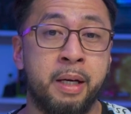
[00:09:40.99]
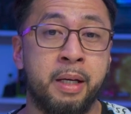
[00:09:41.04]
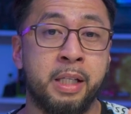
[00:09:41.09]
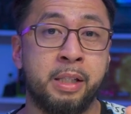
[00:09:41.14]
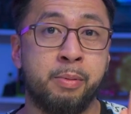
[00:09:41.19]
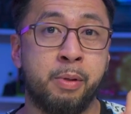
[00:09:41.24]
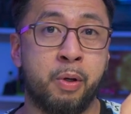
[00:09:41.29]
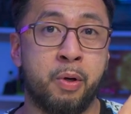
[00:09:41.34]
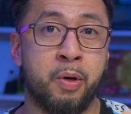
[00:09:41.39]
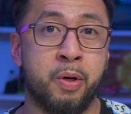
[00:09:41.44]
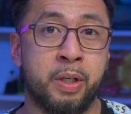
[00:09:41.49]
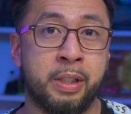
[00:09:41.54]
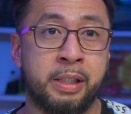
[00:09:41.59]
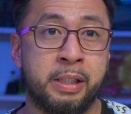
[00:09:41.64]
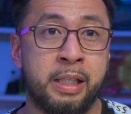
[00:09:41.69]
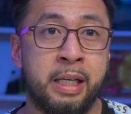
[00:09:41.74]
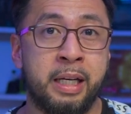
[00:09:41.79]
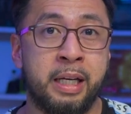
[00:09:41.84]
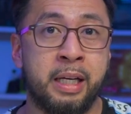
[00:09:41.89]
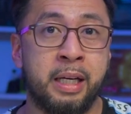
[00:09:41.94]
is because
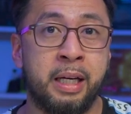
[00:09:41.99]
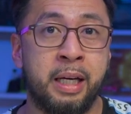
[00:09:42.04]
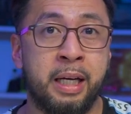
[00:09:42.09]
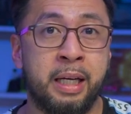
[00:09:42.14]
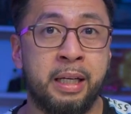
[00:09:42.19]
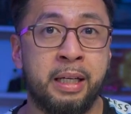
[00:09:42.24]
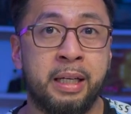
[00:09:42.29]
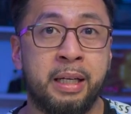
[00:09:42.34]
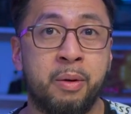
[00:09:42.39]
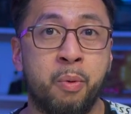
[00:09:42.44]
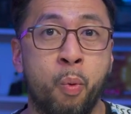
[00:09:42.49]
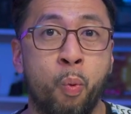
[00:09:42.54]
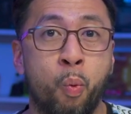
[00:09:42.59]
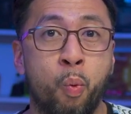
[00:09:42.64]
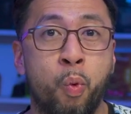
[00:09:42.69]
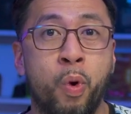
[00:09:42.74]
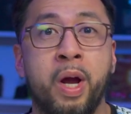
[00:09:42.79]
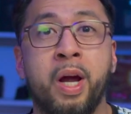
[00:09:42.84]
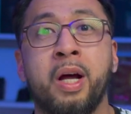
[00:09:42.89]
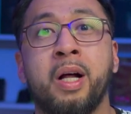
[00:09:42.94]
it
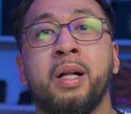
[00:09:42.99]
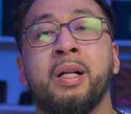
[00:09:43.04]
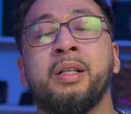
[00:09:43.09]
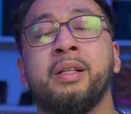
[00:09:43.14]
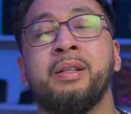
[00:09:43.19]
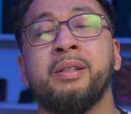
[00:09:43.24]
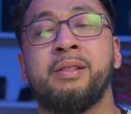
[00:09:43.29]
will